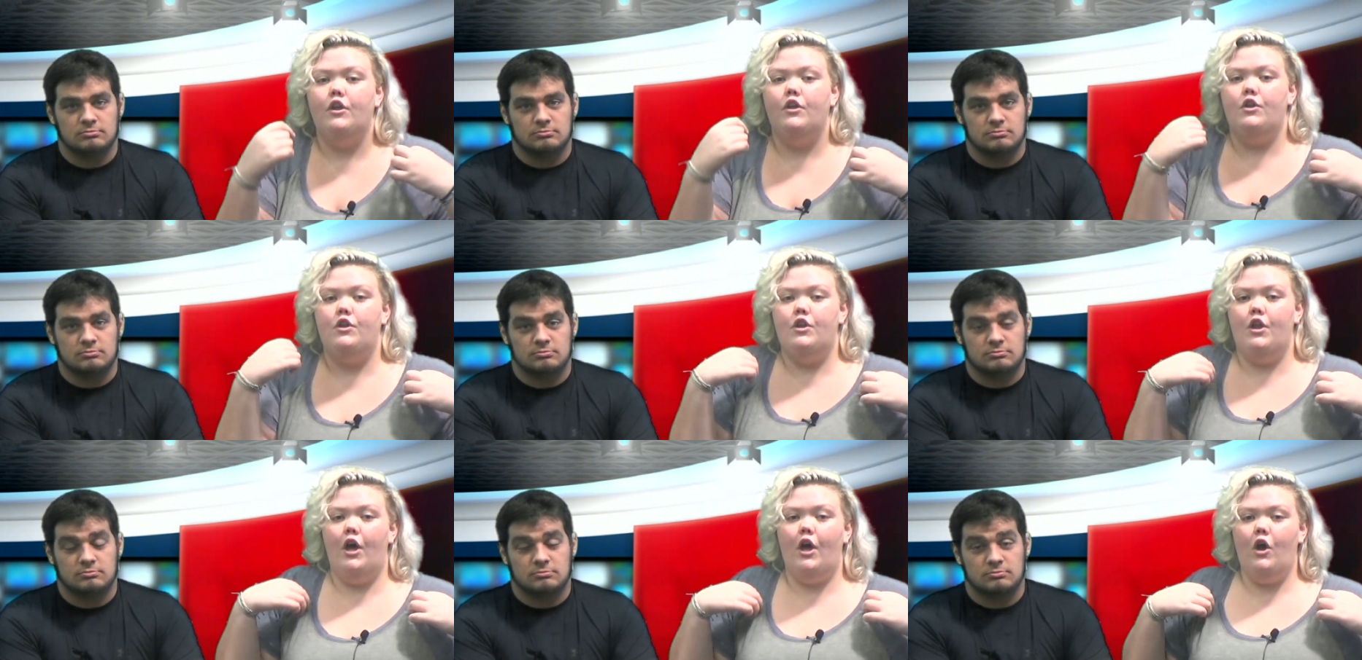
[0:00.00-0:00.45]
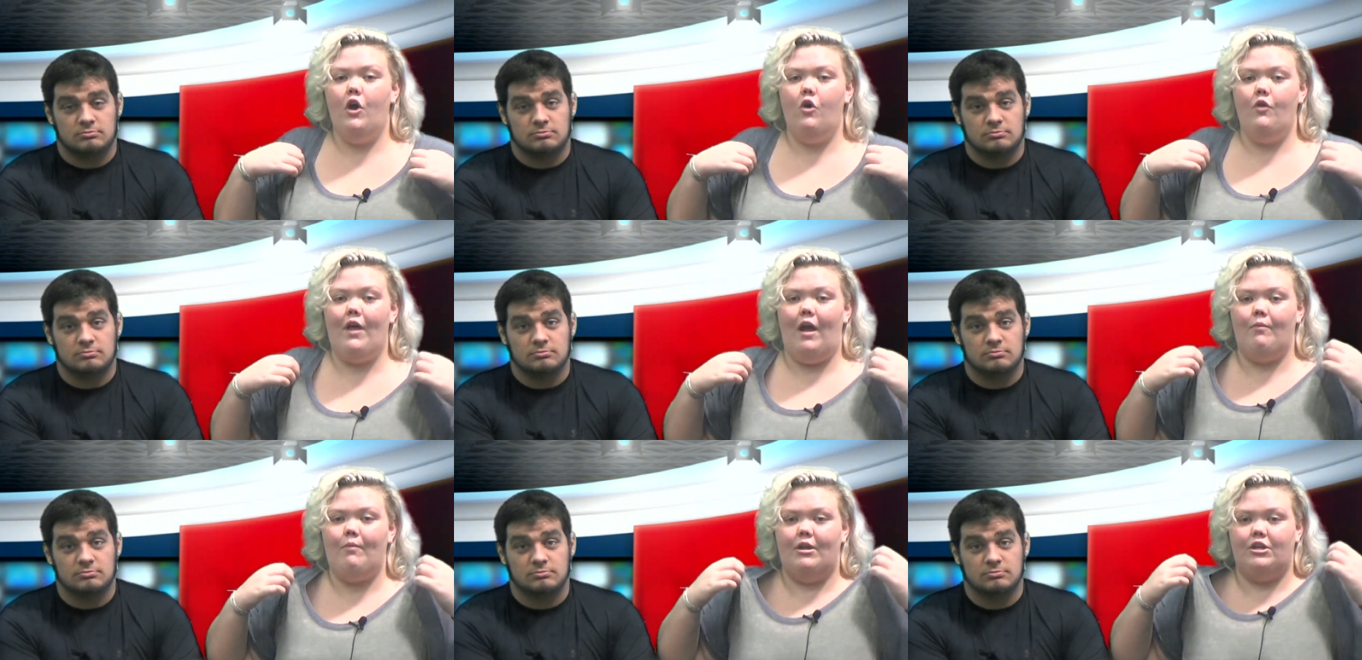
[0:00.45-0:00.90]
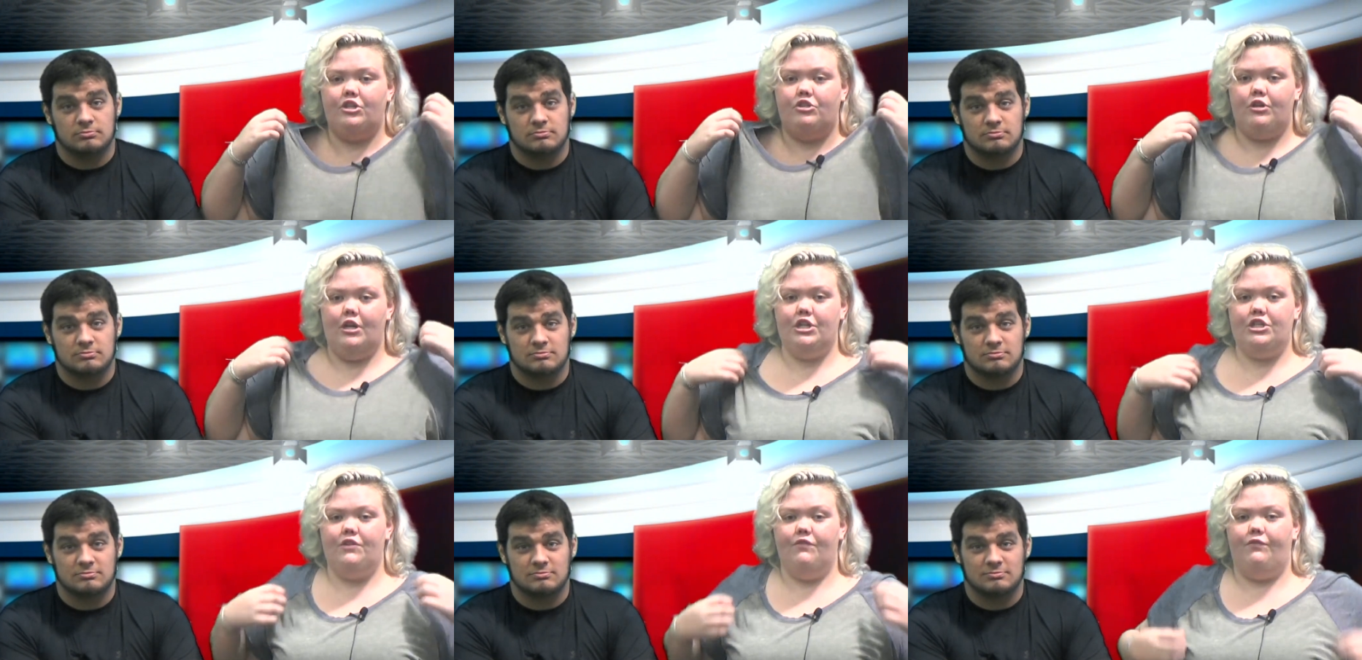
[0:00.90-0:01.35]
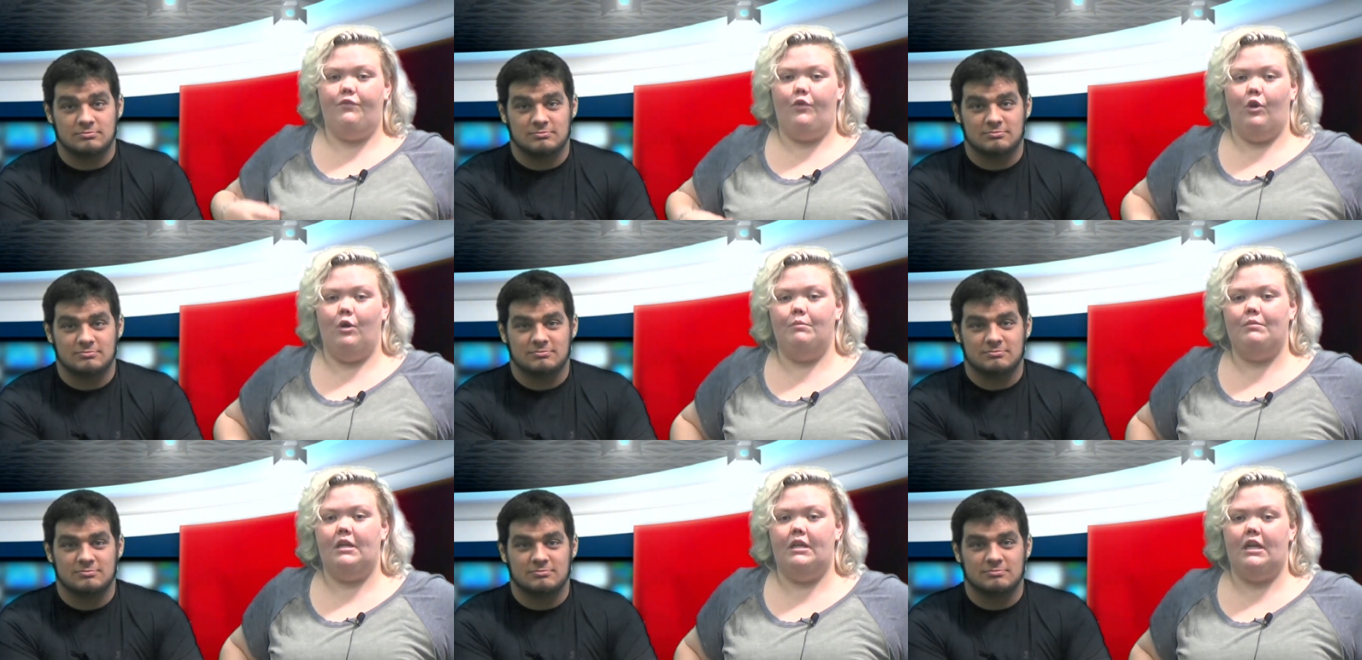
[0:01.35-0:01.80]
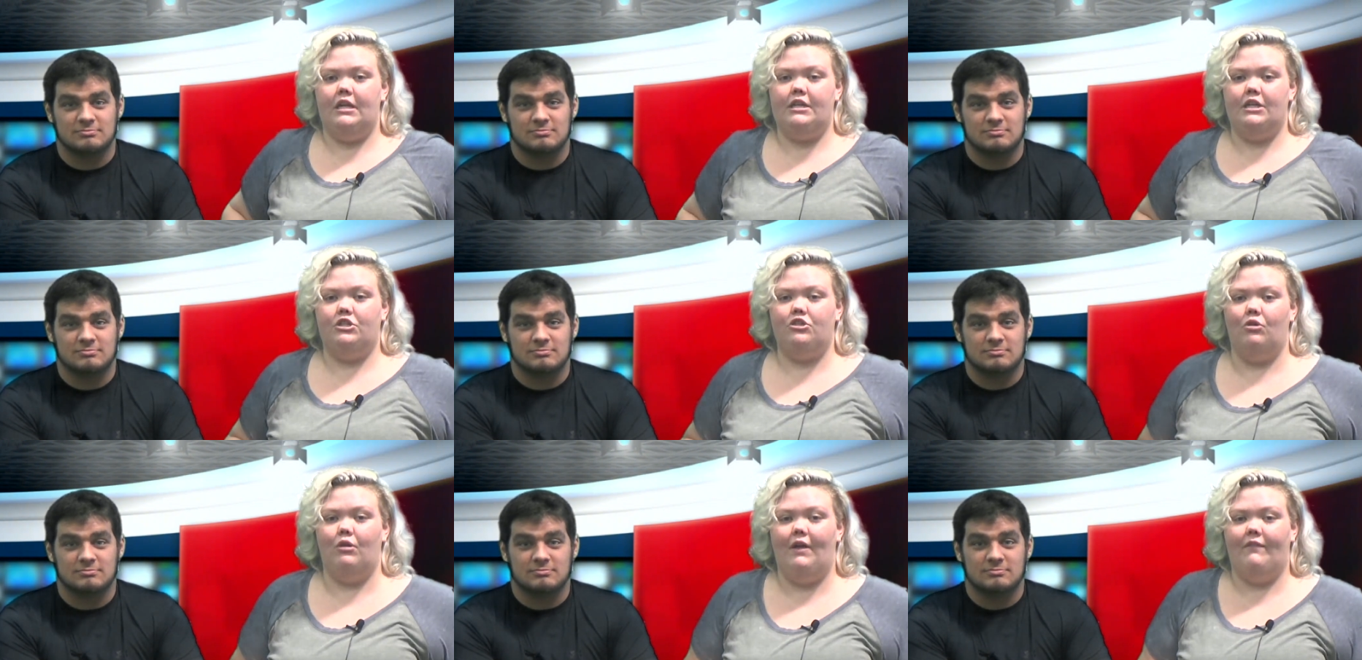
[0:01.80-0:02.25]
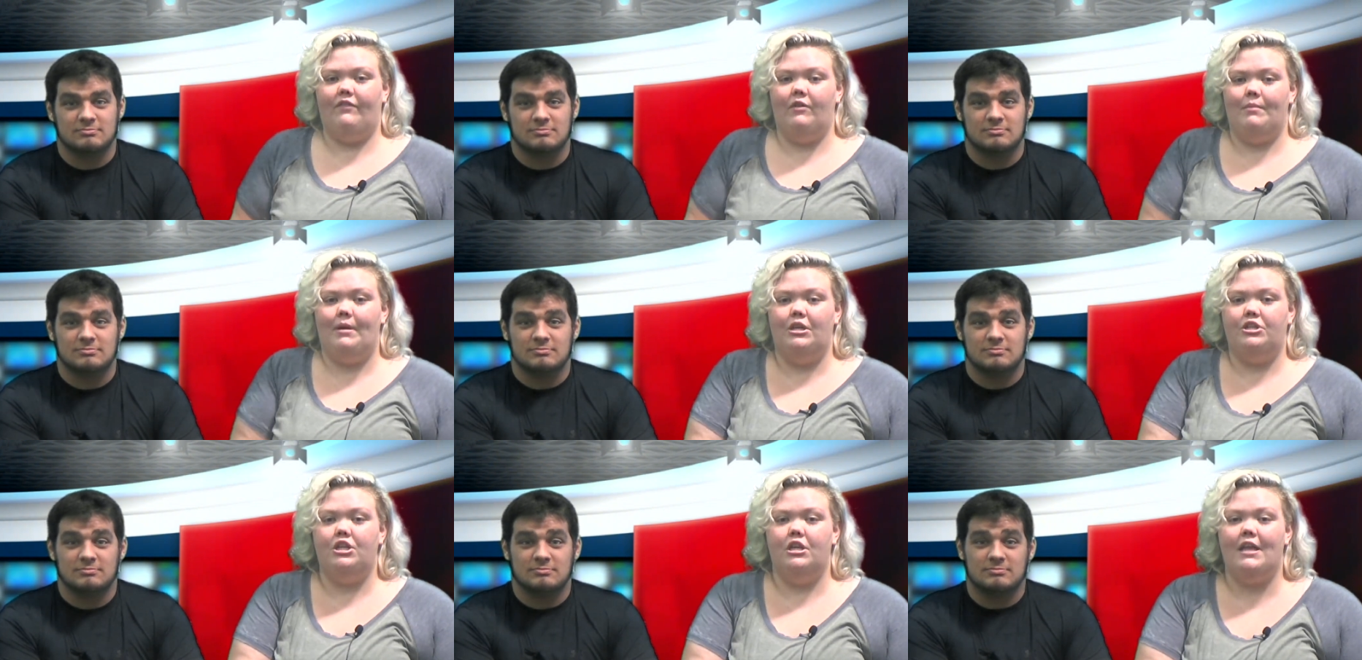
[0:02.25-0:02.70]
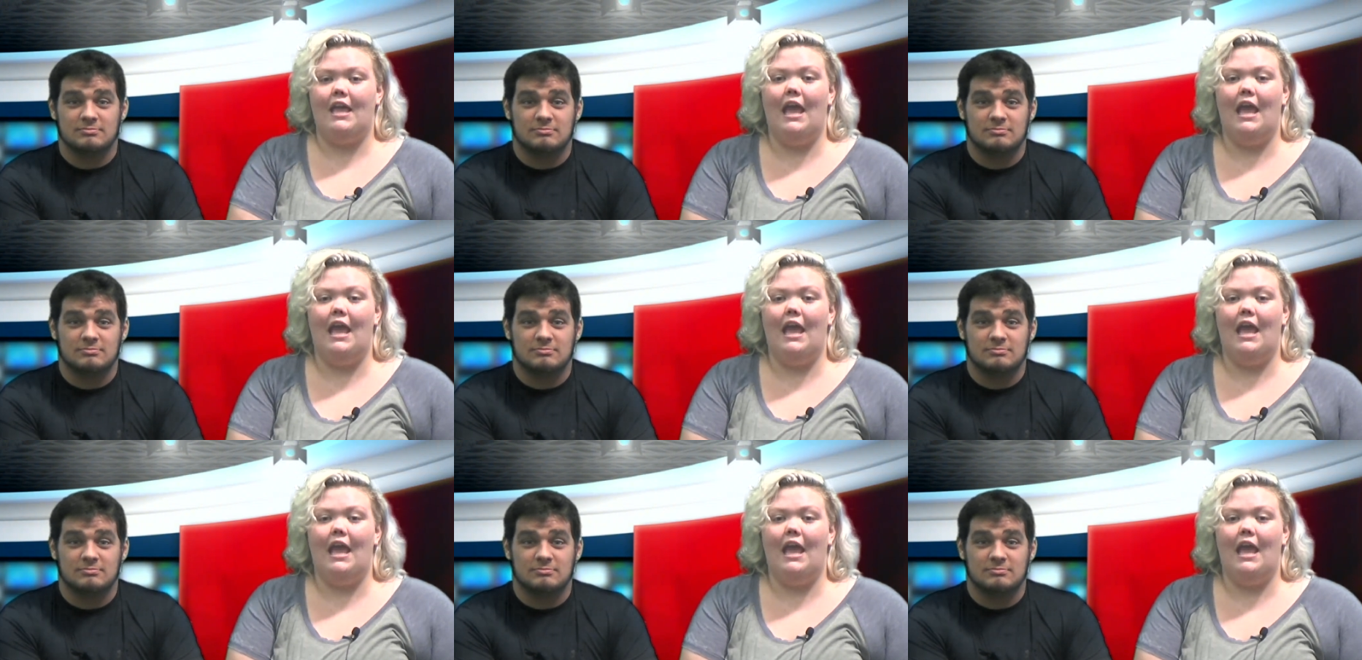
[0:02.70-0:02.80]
Speaker 1: know that registration forms and additional information